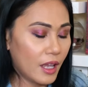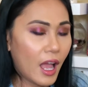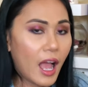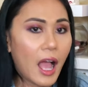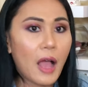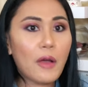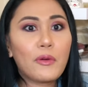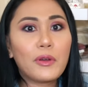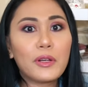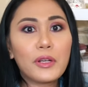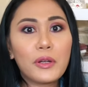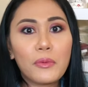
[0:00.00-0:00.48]

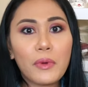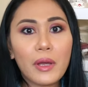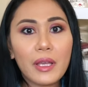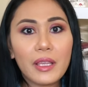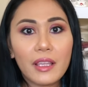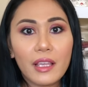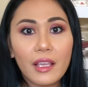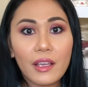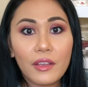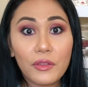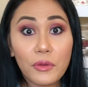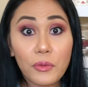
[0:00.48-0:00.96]
I wonder why
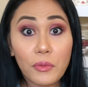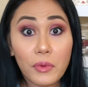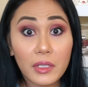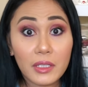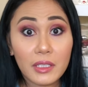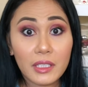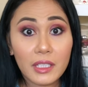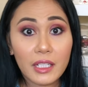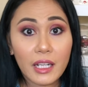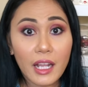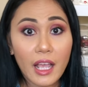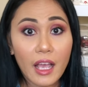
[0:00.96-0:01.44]
the other one
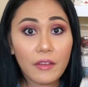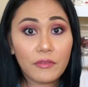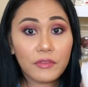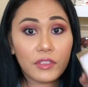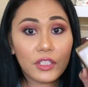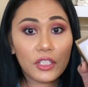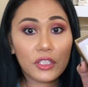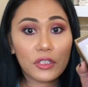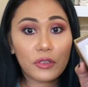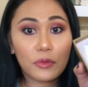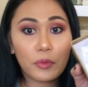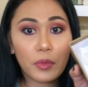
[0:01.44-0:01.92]
didn't have
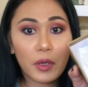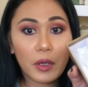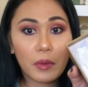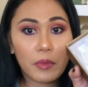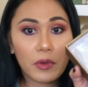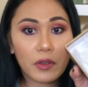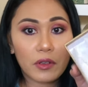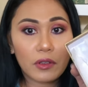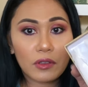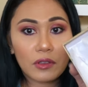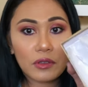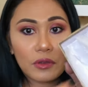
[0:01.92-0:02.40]
tissue
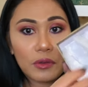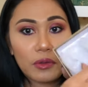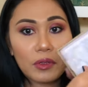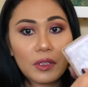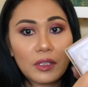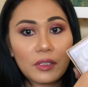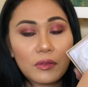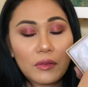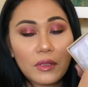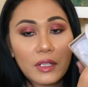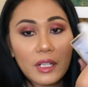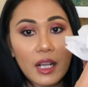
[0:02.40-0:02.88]
paper. So
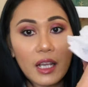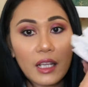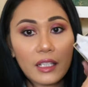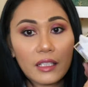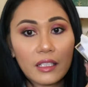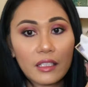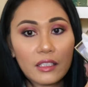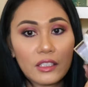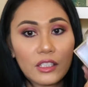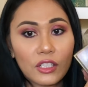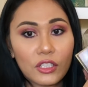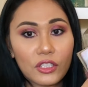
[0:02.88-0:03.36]
this one had
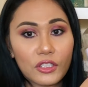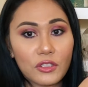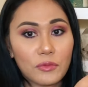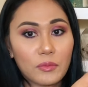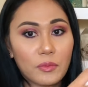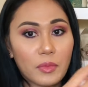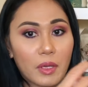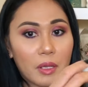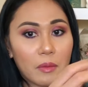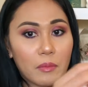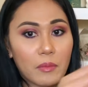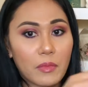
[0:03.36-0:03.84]
the tissue
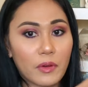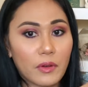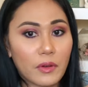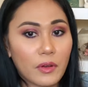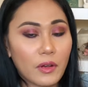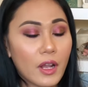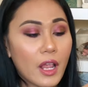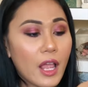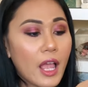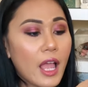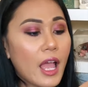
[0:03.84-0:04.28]
paper.